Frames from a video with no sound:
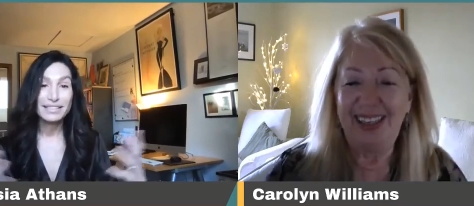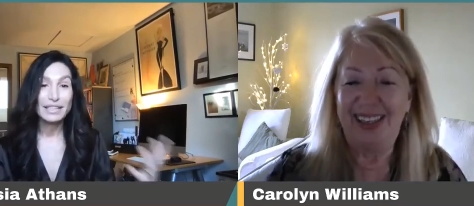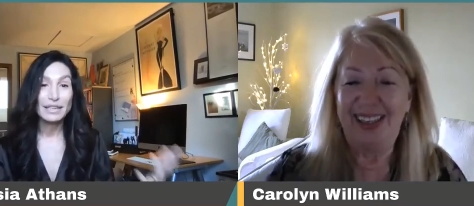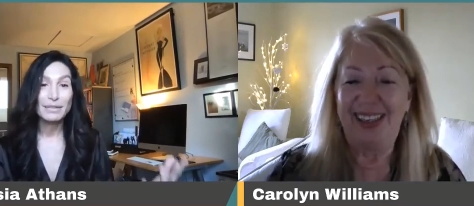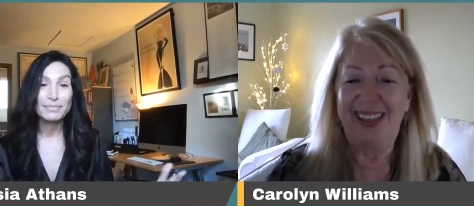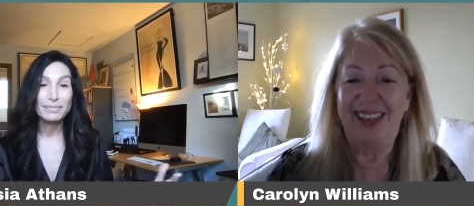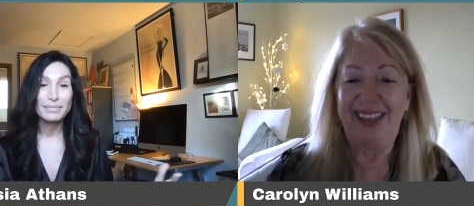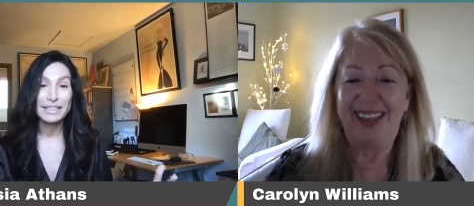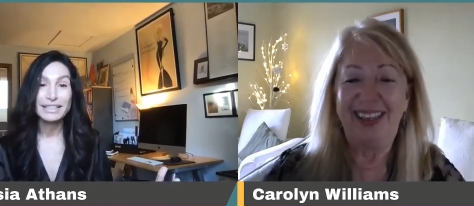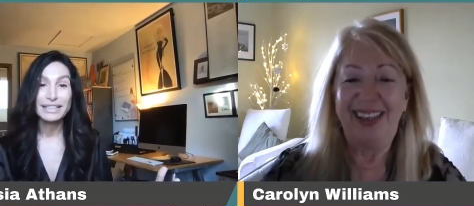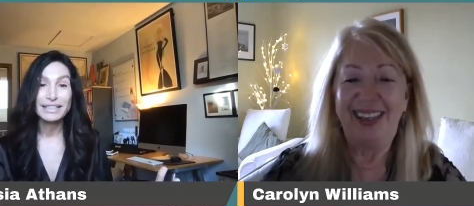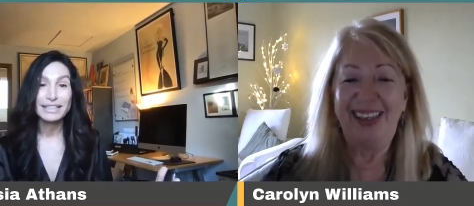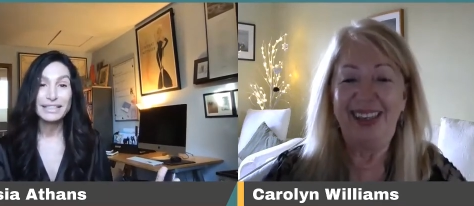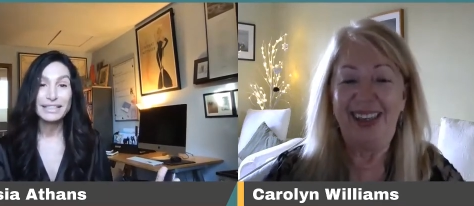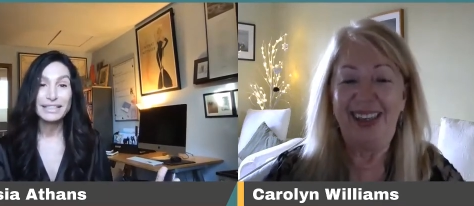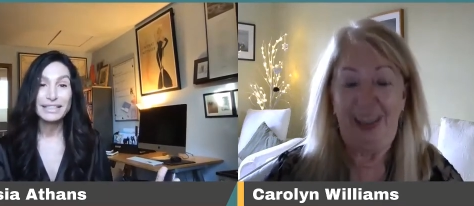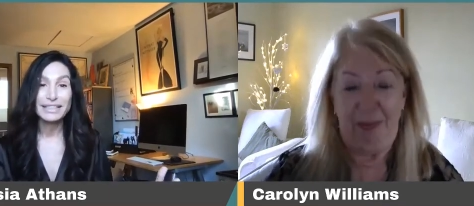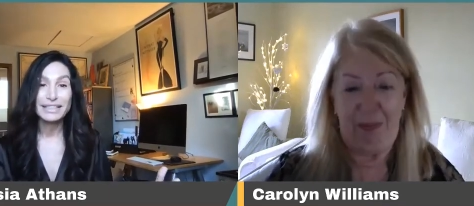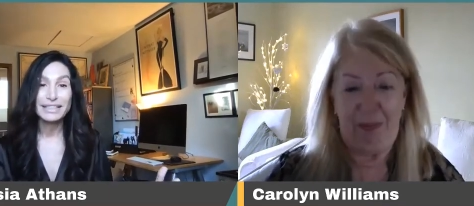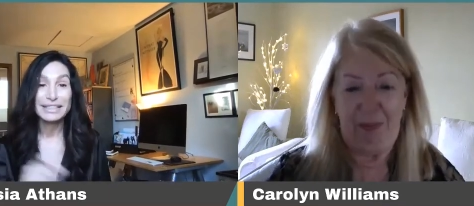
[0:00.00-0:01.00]
Speaker 1: something
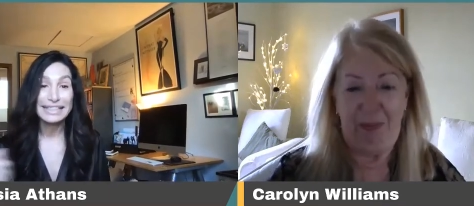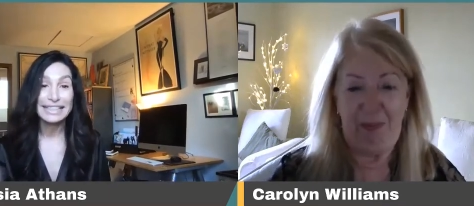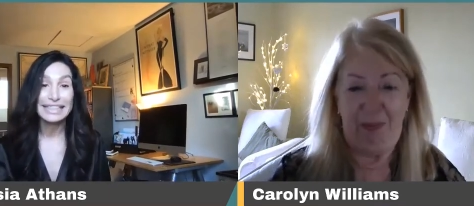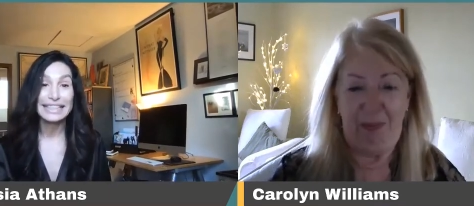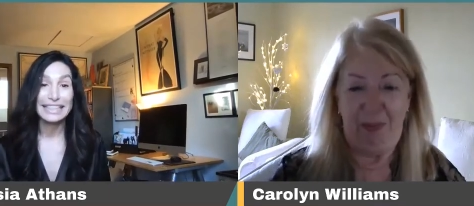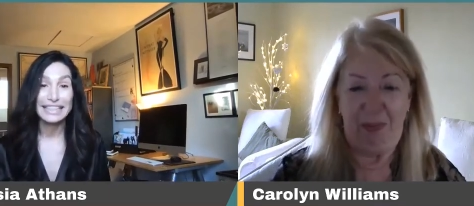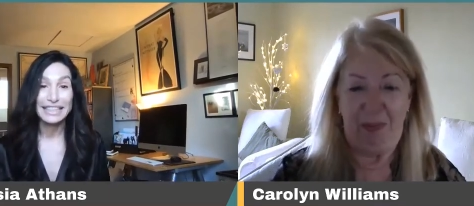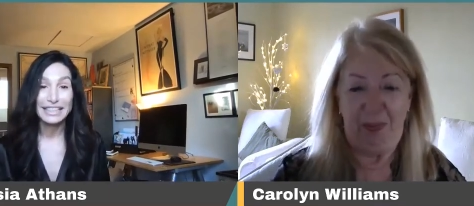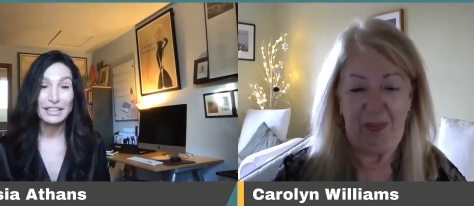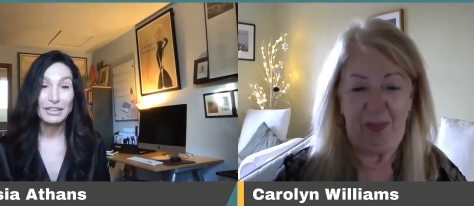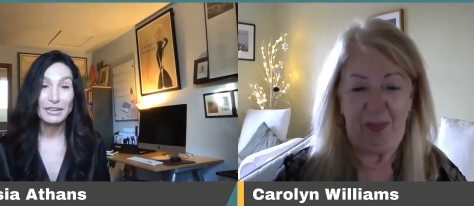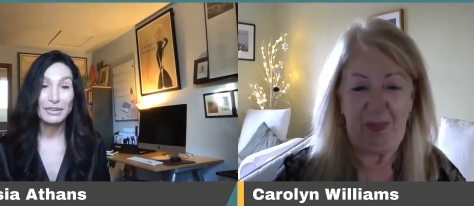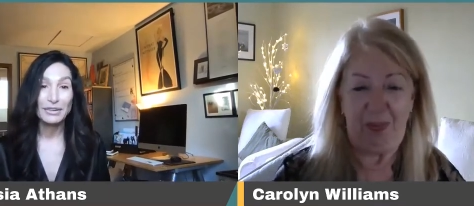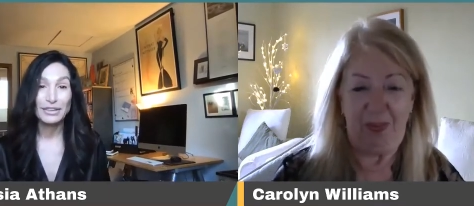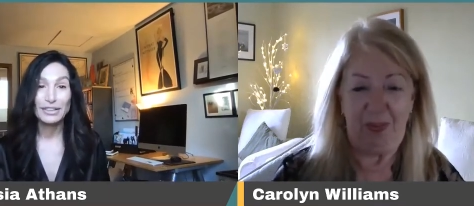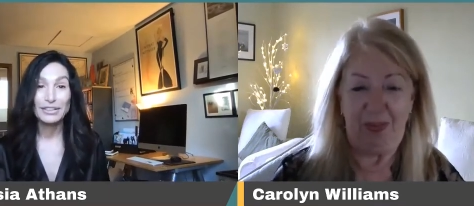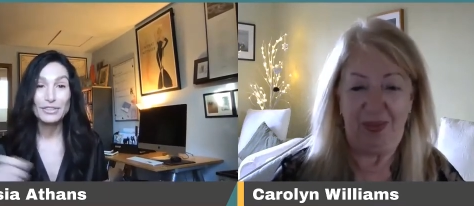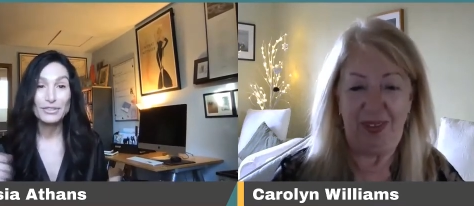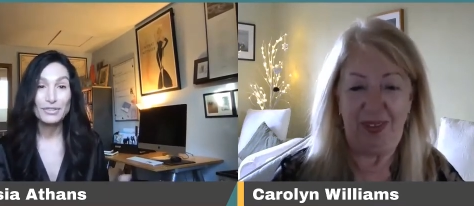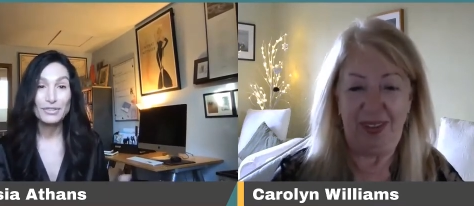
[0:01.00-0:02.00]
that you see
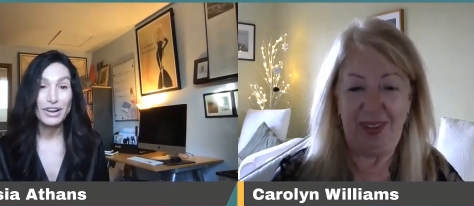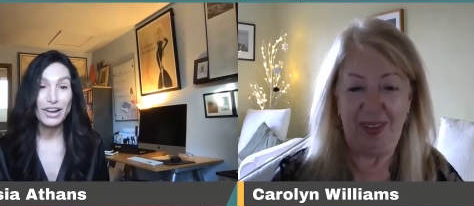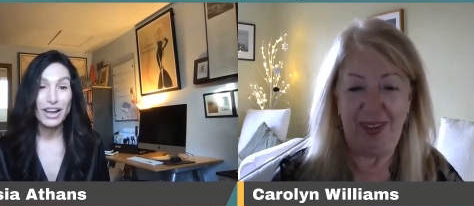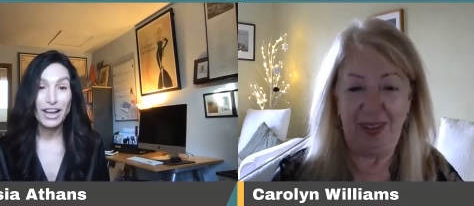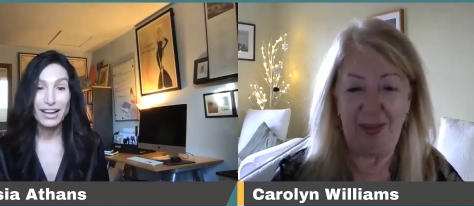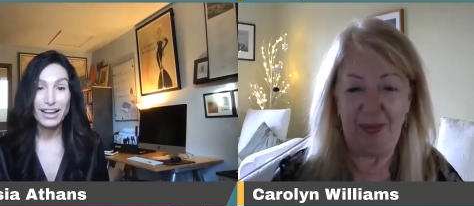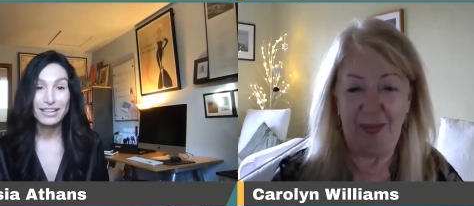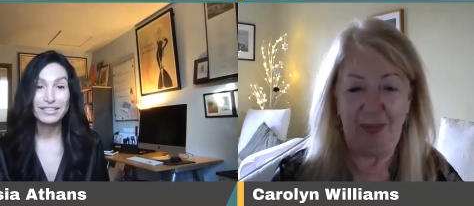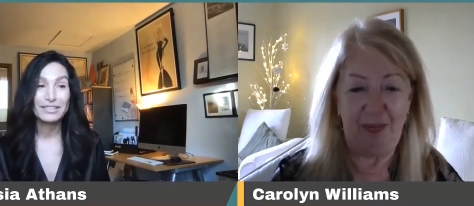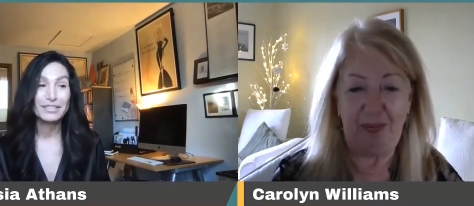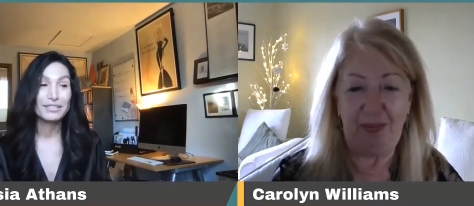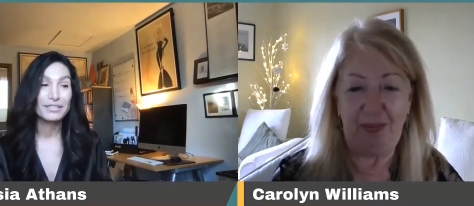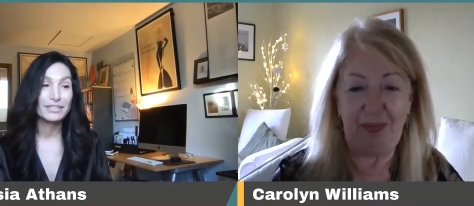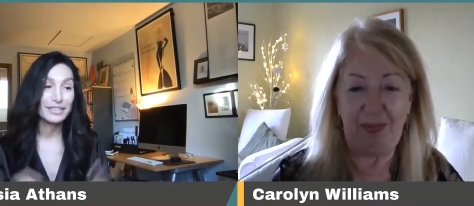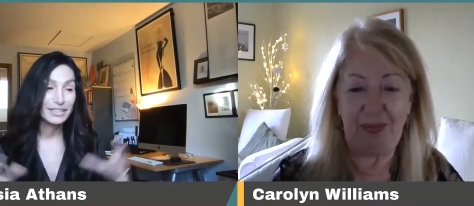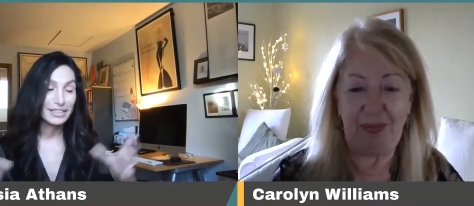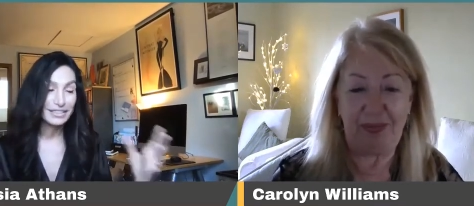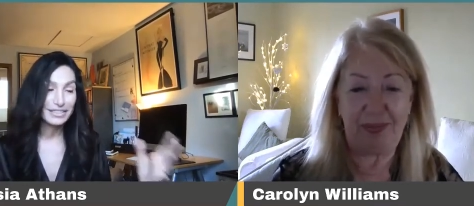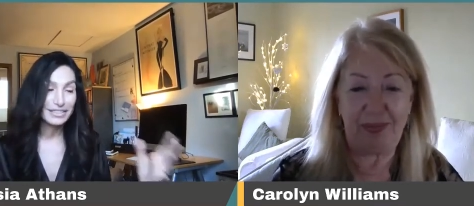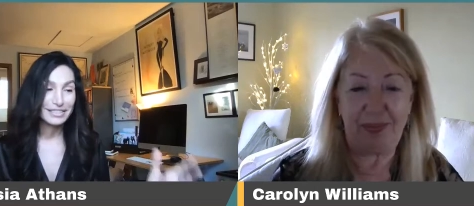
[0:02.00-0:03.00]
or draw
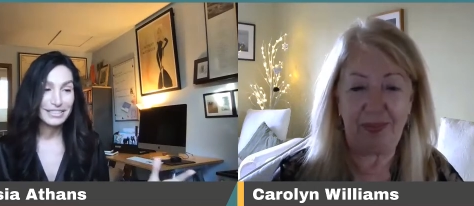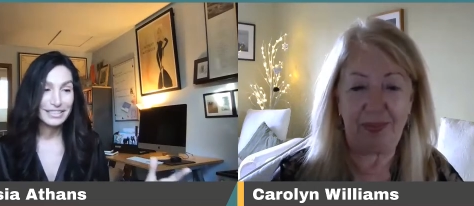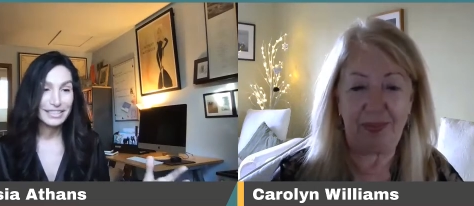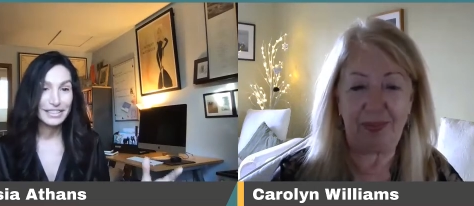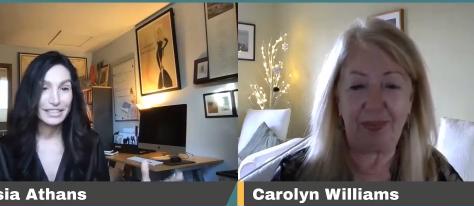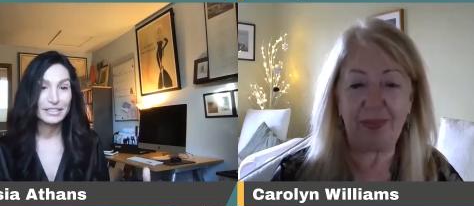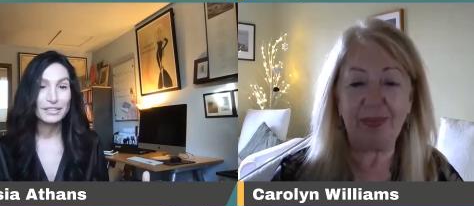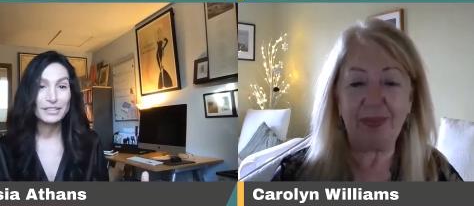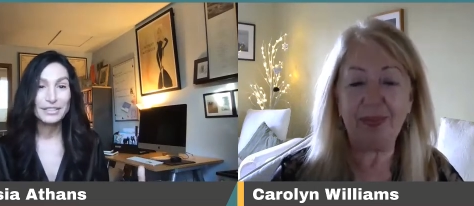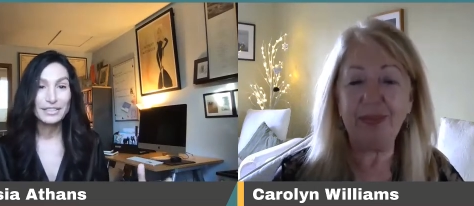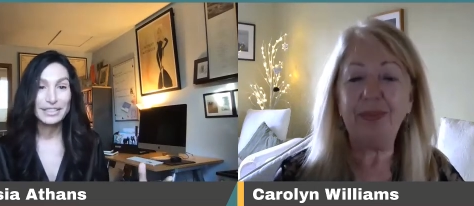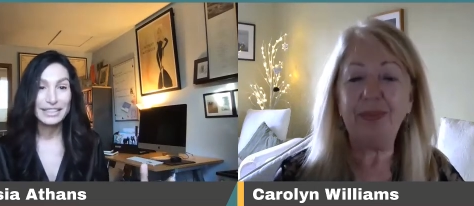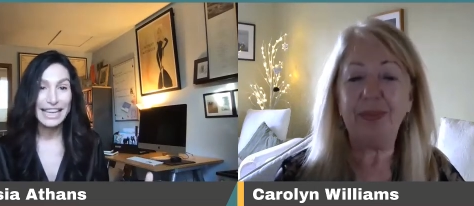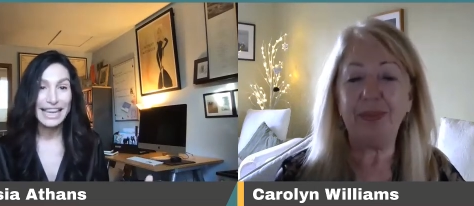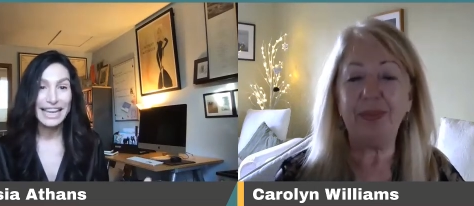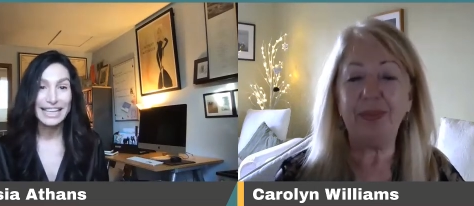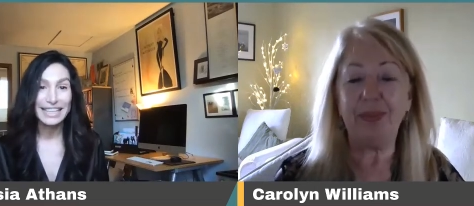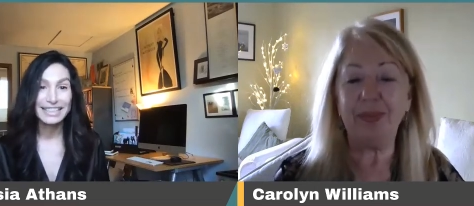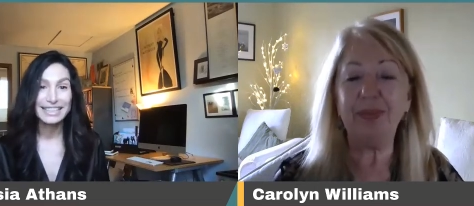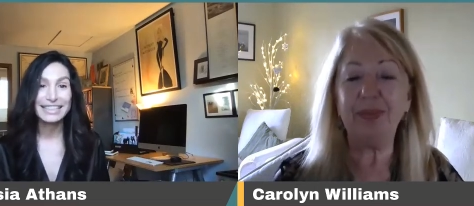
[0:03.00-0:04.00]
or you know
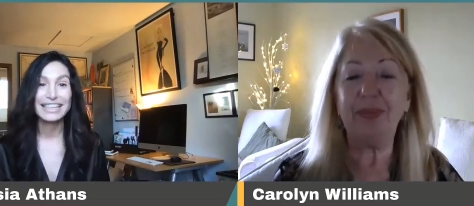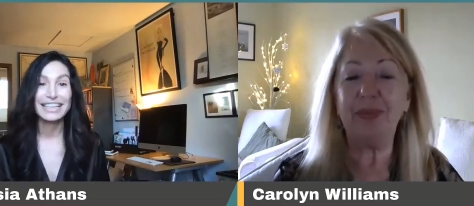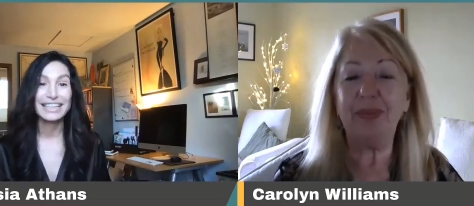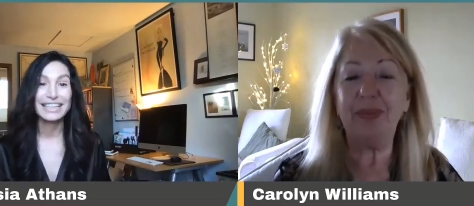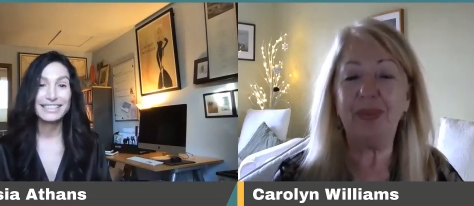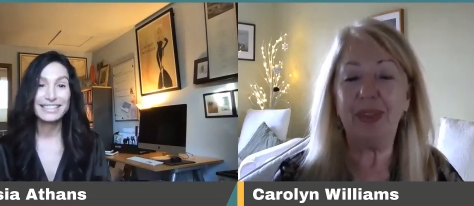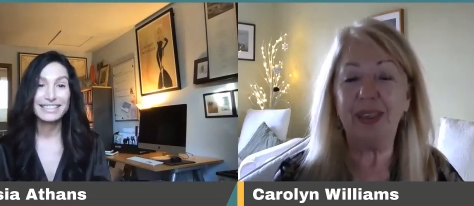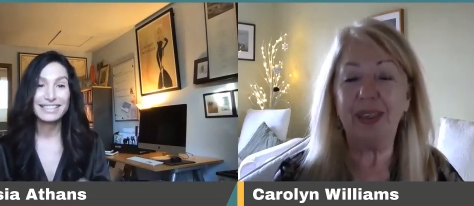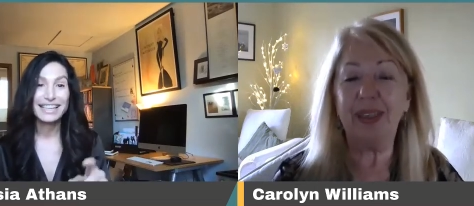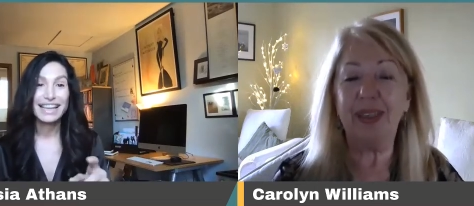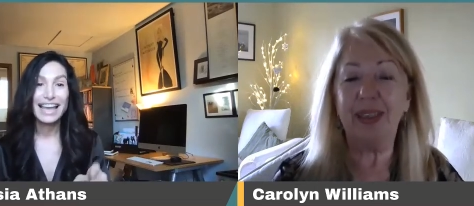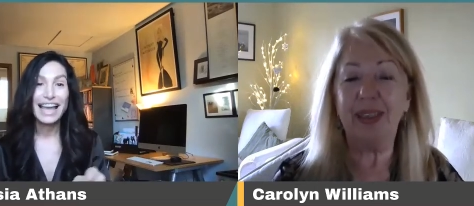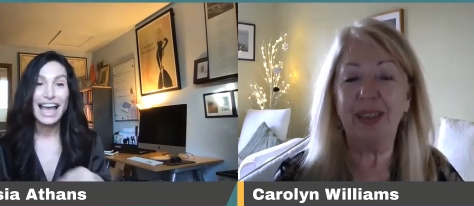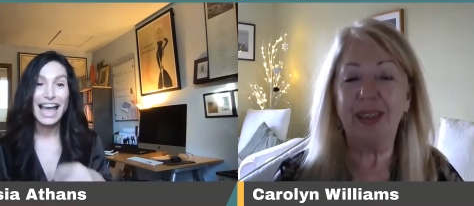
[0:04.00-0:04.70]
create it's